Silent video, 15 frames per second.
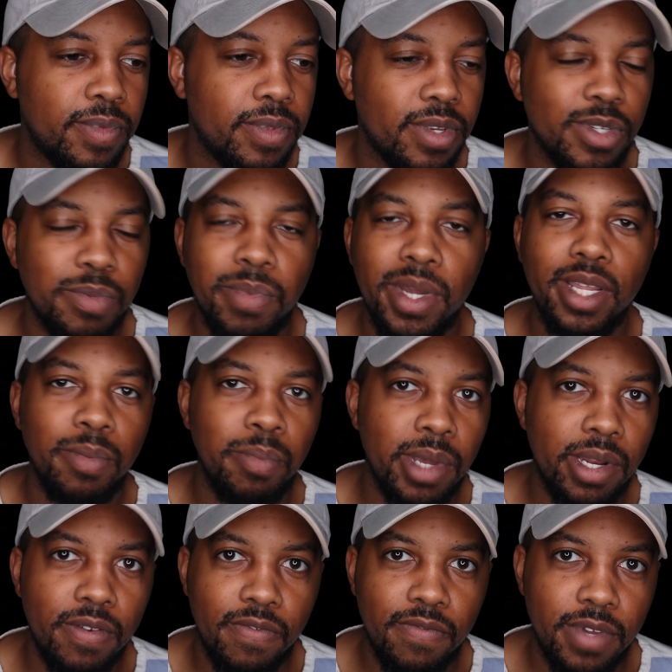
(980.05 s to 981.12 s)
There's many
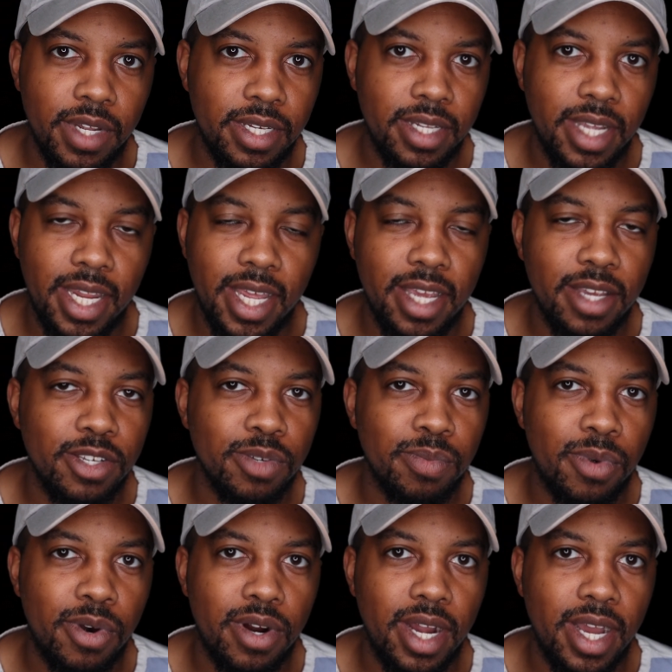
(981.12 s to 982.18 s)
benefits that
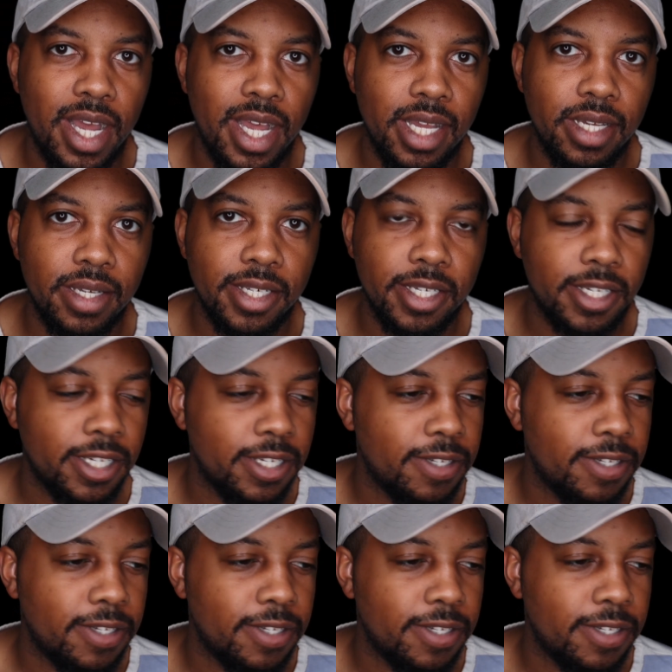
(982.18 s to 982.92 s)
ASMR has,